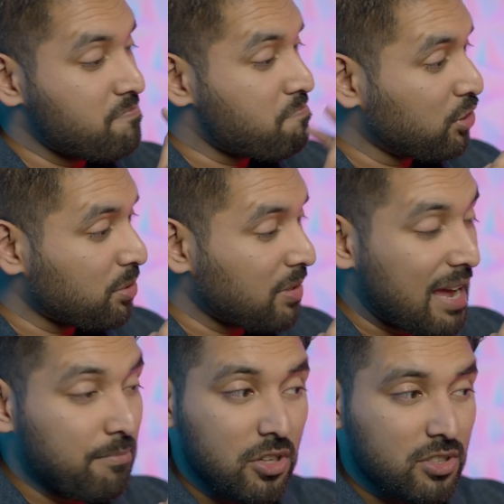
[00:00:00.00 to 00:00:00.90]
Impossible.
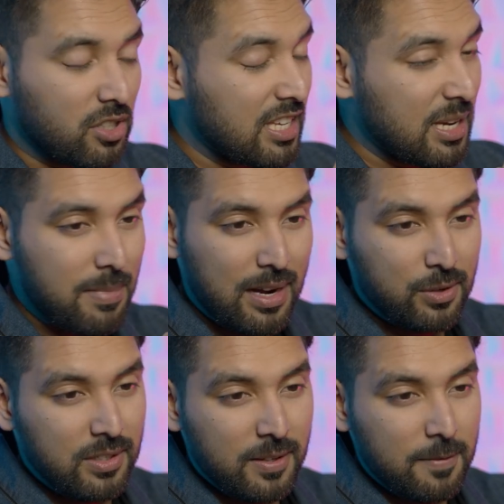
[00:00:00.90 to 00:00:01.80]
I'm not talking
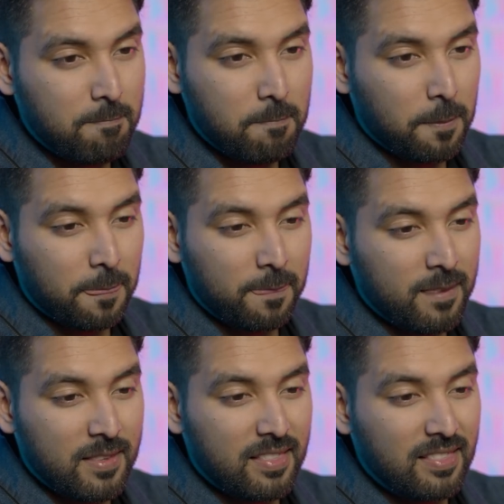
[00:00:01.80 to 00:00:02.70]
about
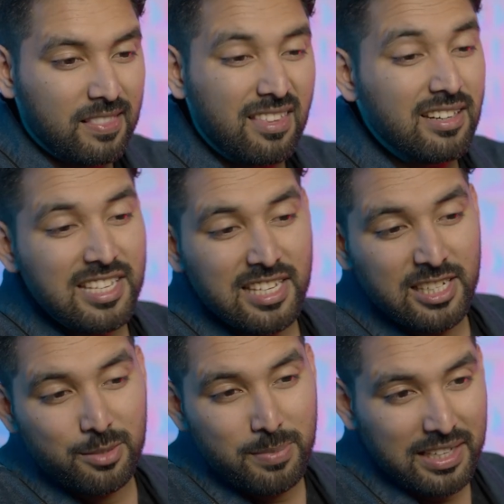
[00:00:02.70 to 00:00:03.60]
30
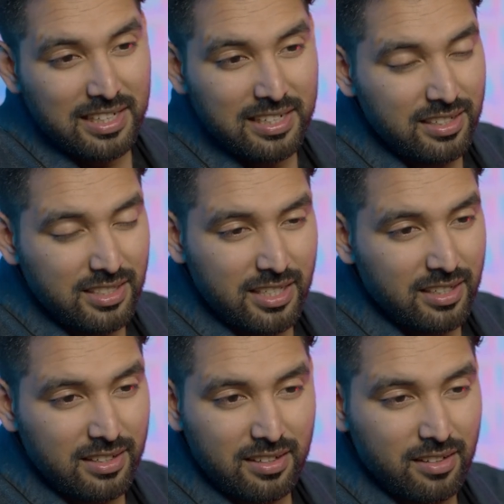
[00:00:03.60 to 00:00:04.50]
years being a
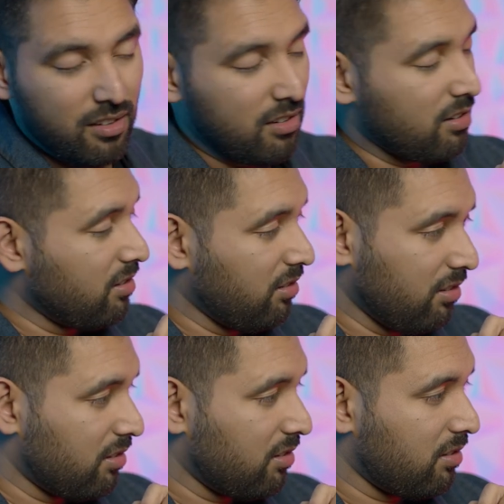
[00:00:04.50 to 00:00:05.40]
Christian. No.
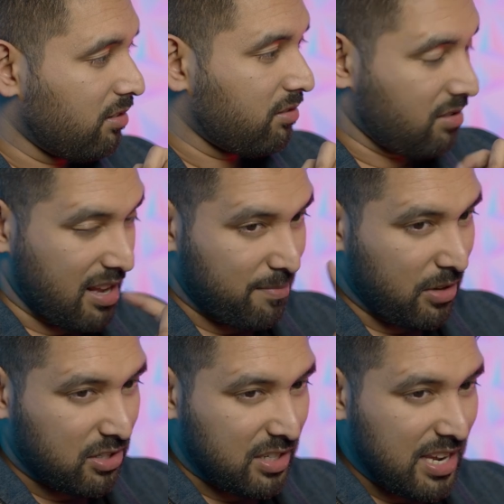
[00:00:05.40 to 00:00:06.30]

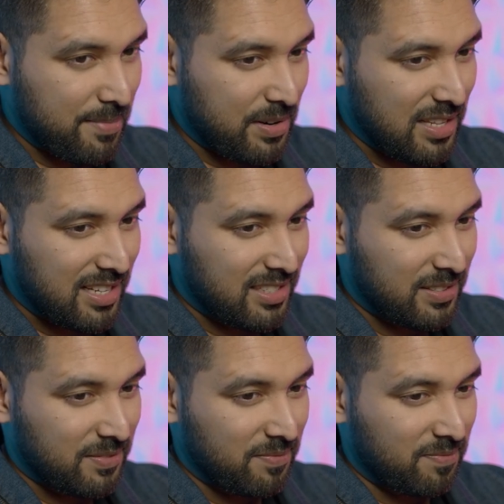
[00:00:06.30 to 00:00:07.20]
I'm not talking about that.